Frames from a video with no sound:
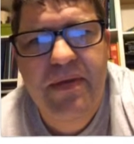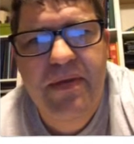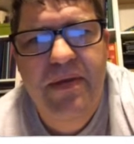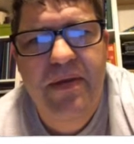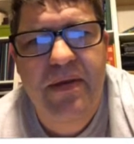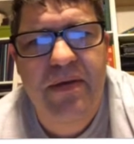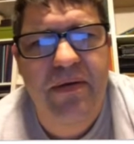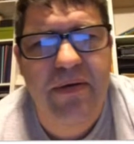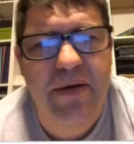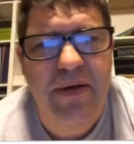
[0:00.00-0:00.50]

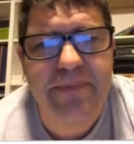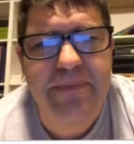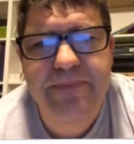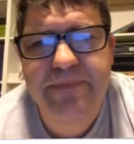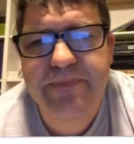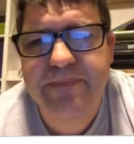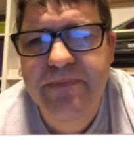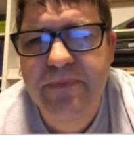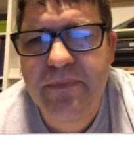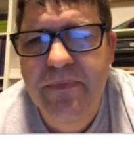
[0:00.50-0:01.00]
Okay.
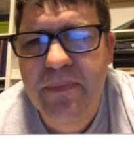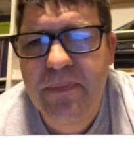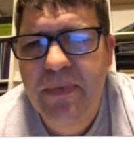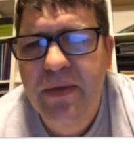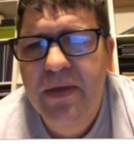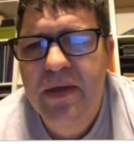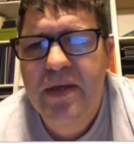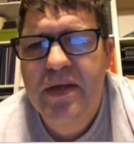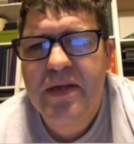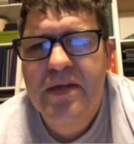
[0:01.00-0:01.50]

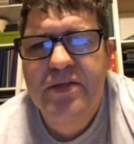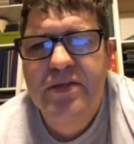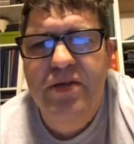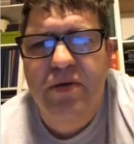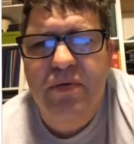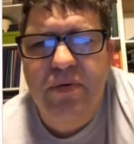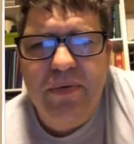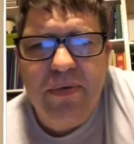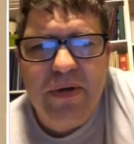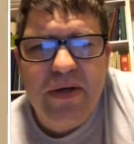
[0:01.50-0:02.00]
So
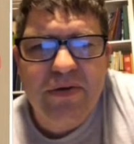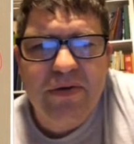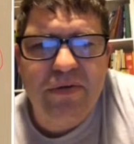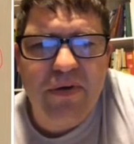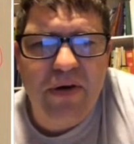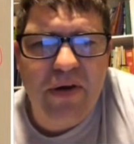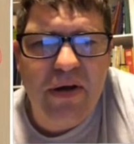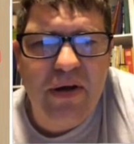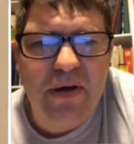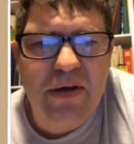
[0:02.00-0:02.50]
we want to
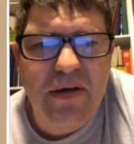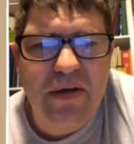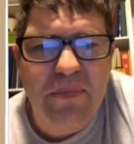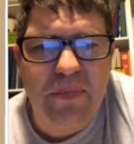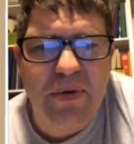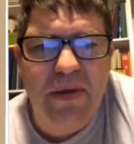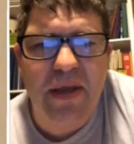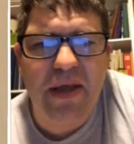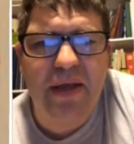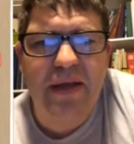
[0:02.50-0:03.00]
draw a number
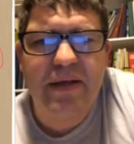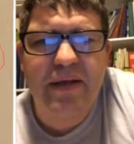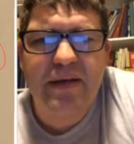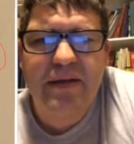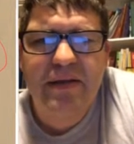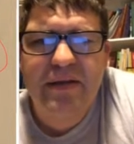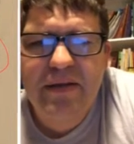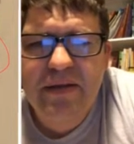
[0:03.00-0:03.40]
line.